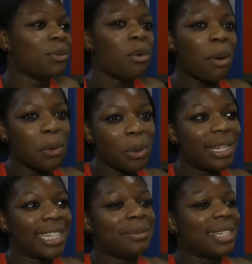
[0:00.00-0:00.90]
warm-up ball
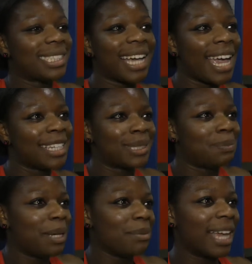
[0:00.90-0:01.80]
gets me excited,
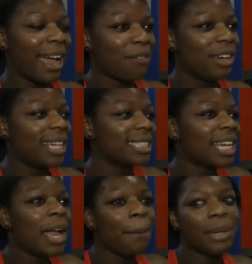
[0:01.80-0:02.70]
just being with the athletes,
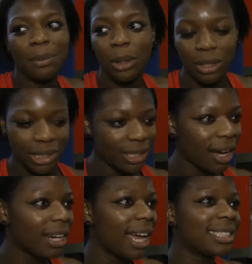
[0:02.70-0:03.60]
me being on the
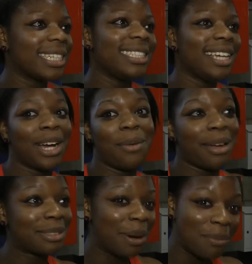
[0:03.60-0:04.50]
start line, thinking, yeah, I can
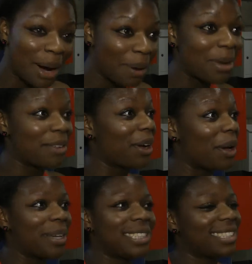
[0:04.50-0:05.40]
wave to my mum, wave at
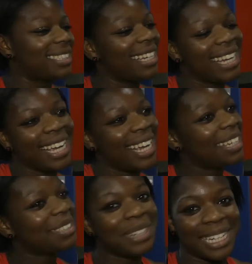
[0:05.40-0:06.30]
her. It's just,
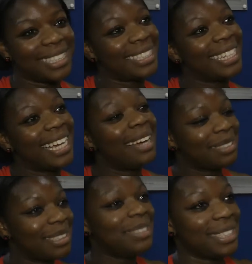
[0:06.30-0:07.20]
it's wicked,
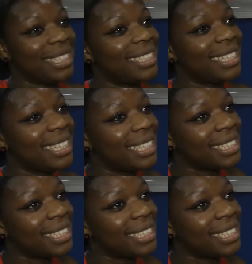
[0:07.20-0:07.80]
absolutely wicked. When